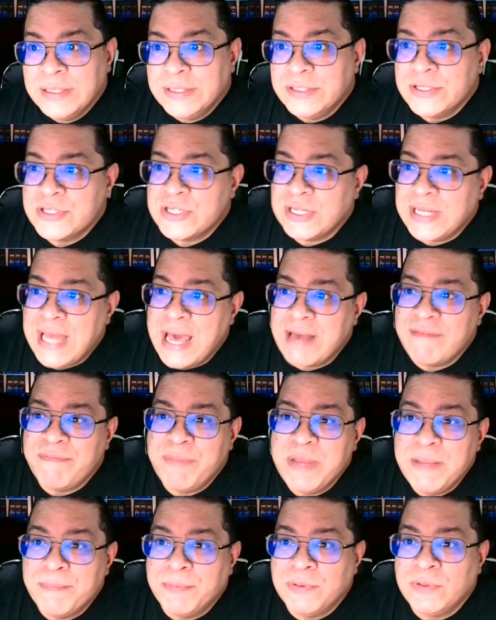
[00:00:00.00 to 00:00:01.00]
There's a lot of
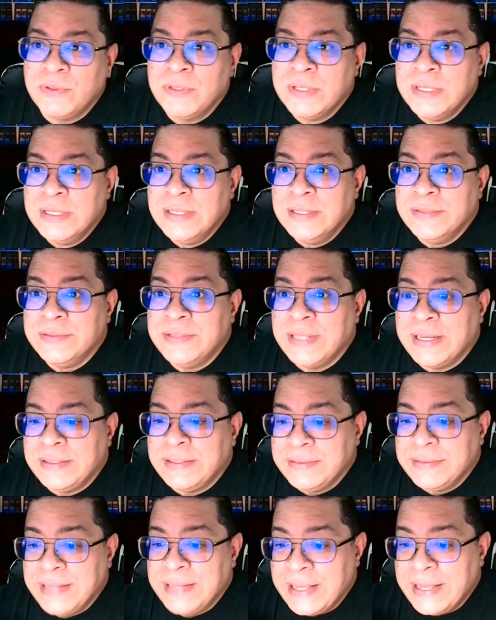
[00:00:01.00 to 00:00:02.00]
people that
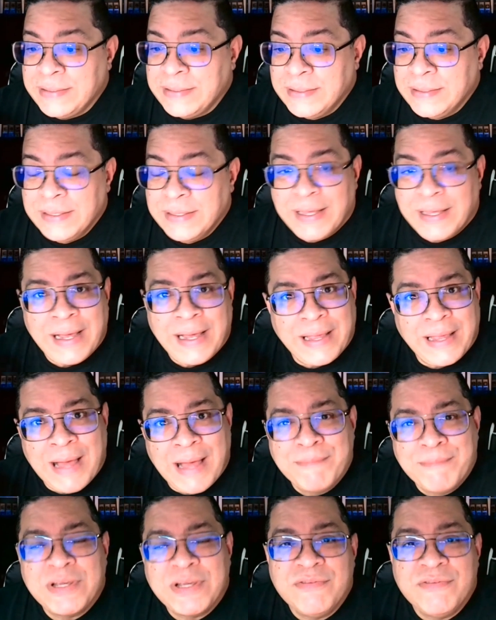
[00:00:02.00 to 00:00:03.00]

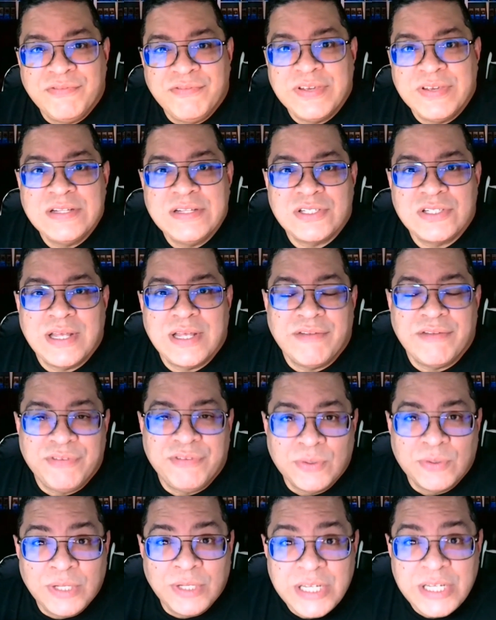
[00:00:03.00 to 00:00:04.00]
I'm convinced that if
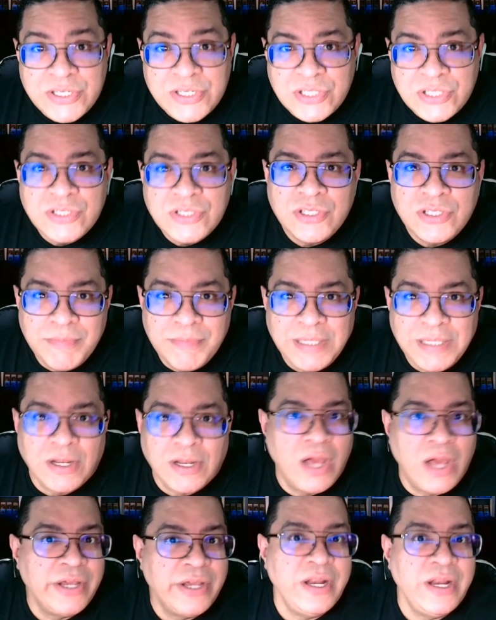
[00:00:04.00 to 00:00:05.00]
you listen to me
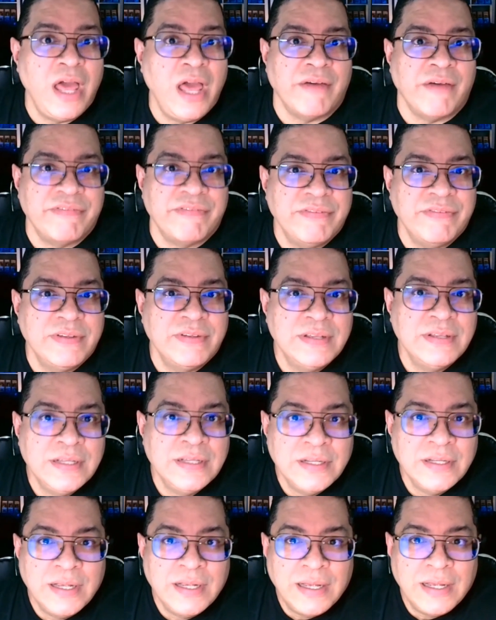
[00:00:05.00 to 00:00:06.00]
long enough,
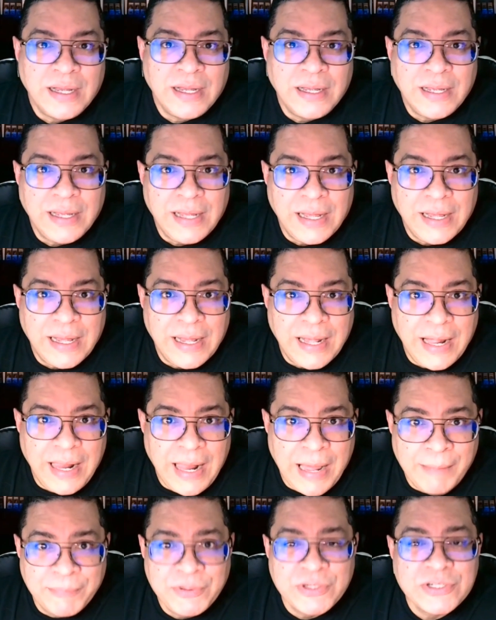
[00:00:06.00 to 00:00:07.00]

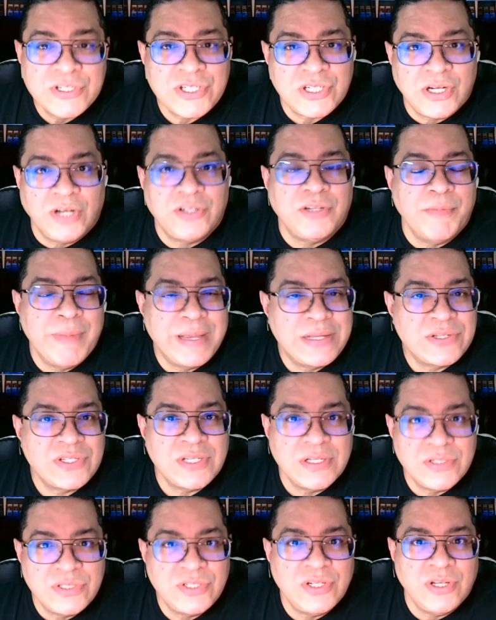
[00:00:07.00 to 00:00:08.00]
I'm going to start to make
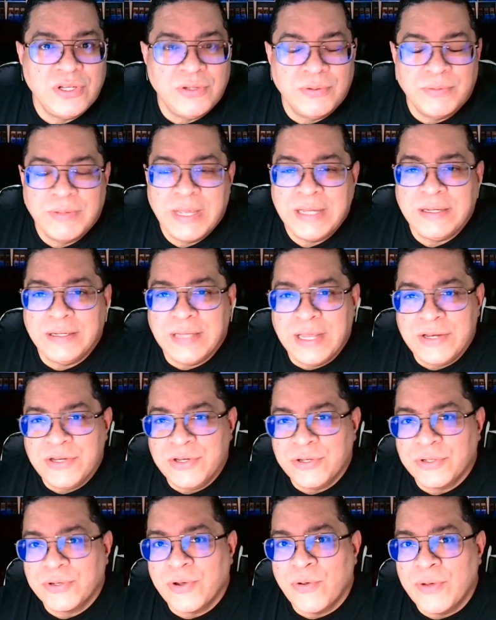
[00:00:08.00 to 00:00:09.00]
sense to you, and
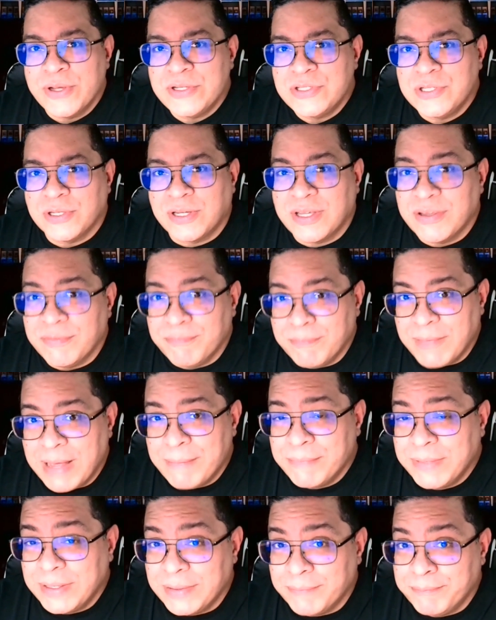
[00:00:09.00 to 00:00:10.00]
you're going to
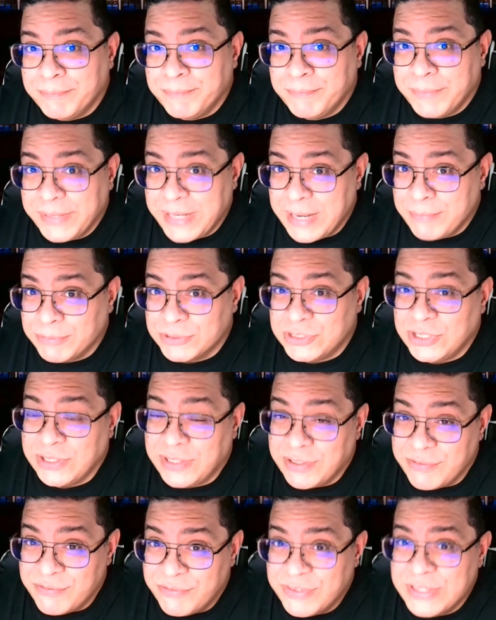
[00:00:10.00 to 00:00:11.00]
I'm going to be able to
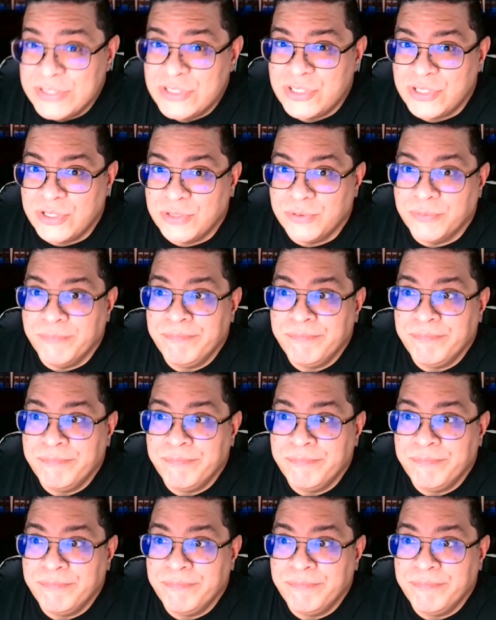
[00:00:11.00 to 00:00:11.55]
convince you